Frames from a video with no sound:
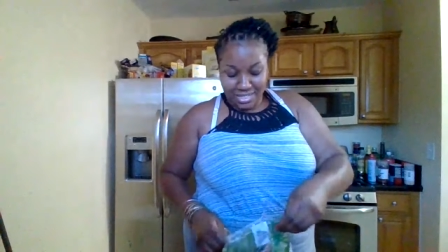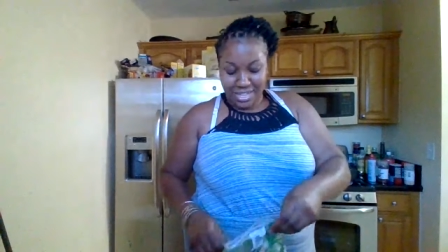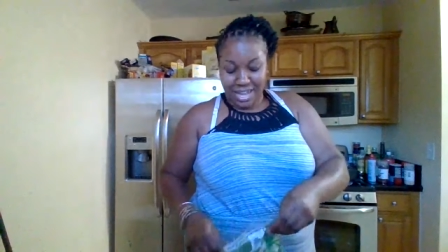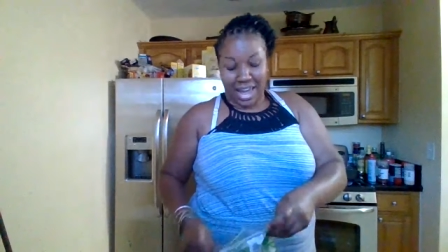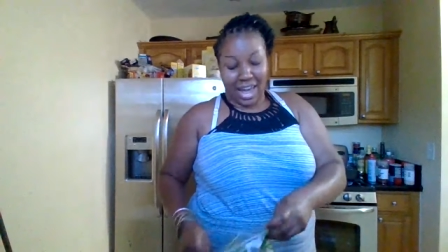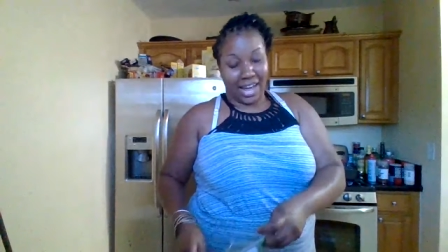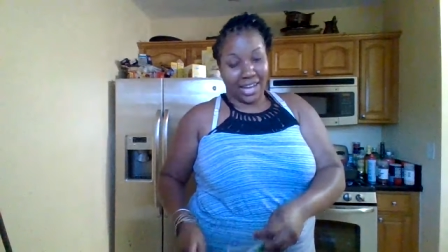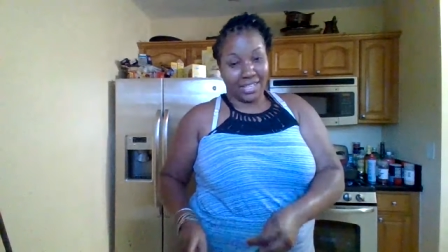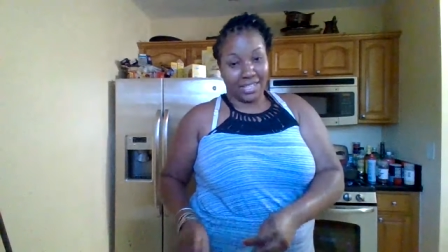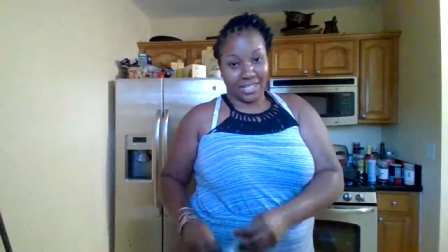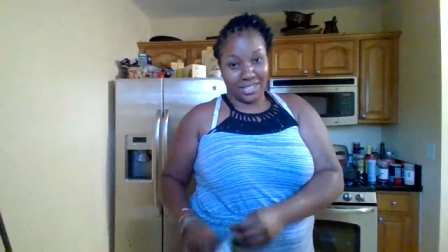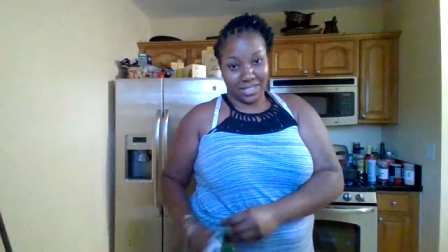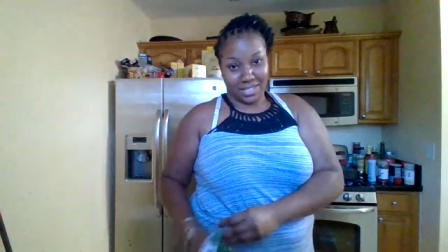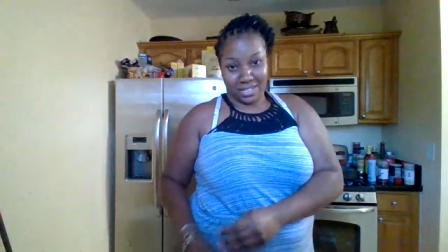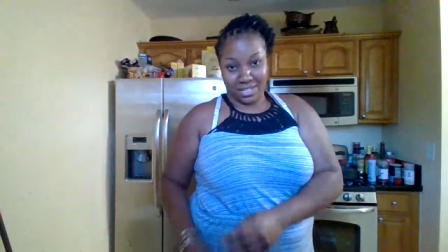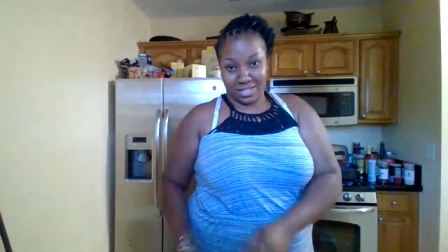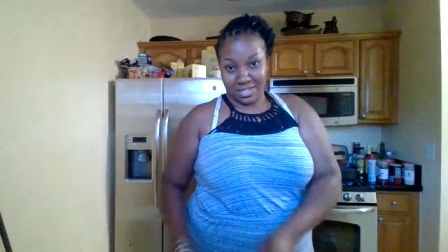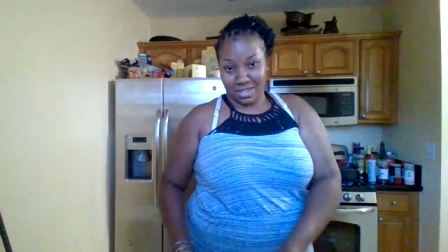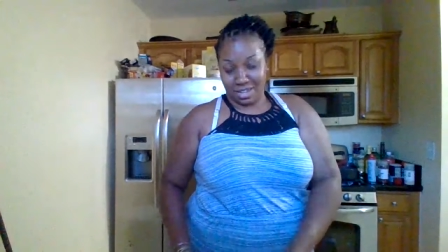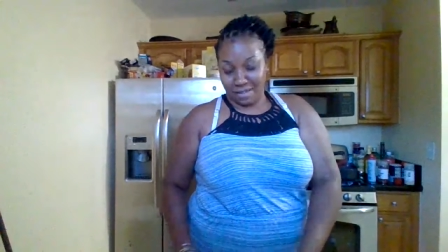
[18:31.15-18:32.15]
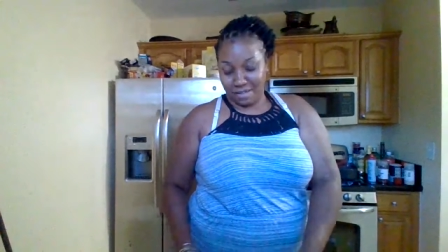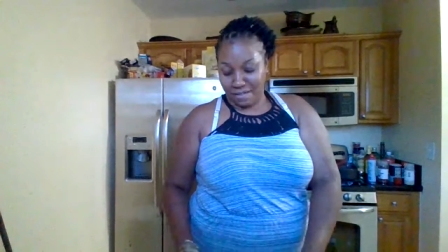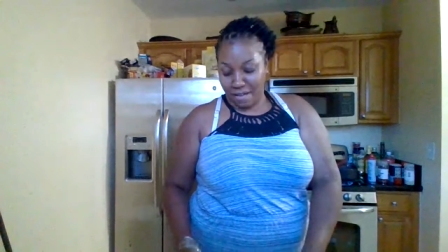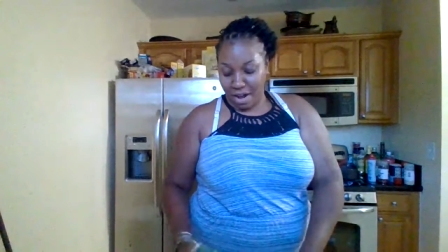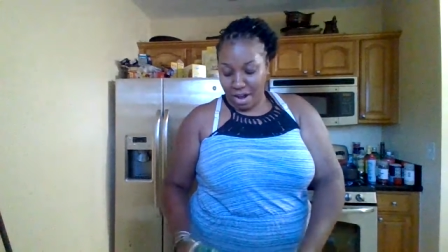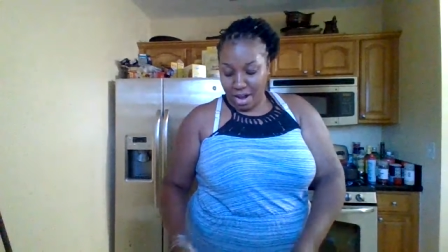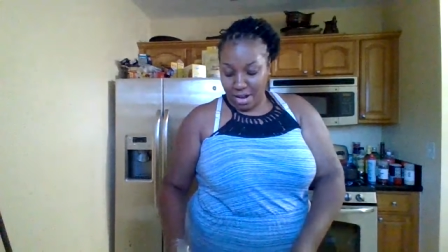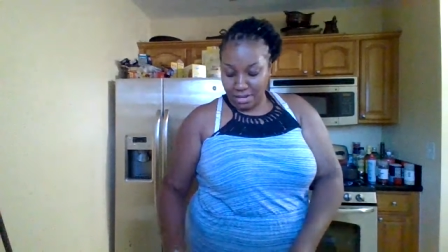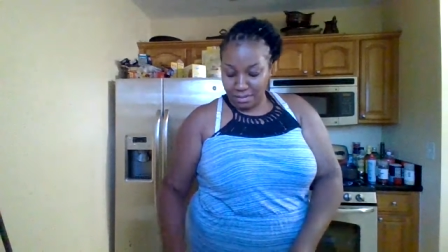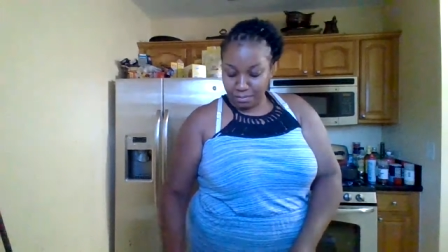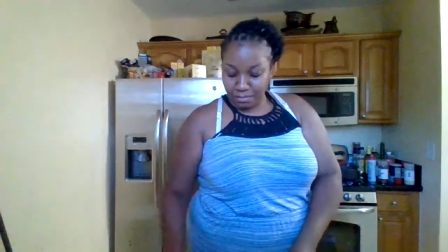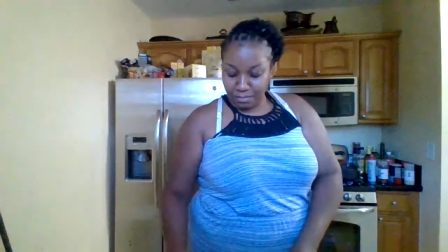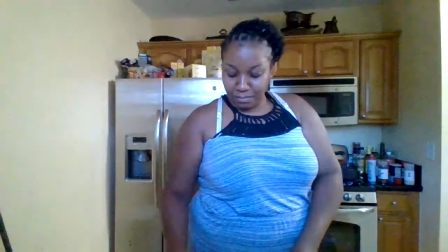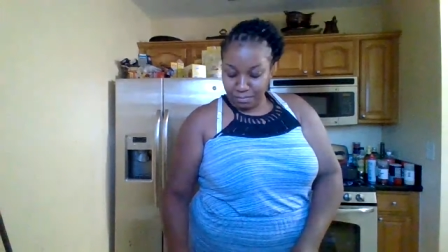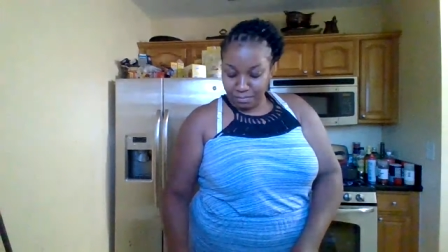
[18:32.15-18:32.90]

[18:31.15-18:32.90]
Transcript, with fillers: to access and stuff. All right.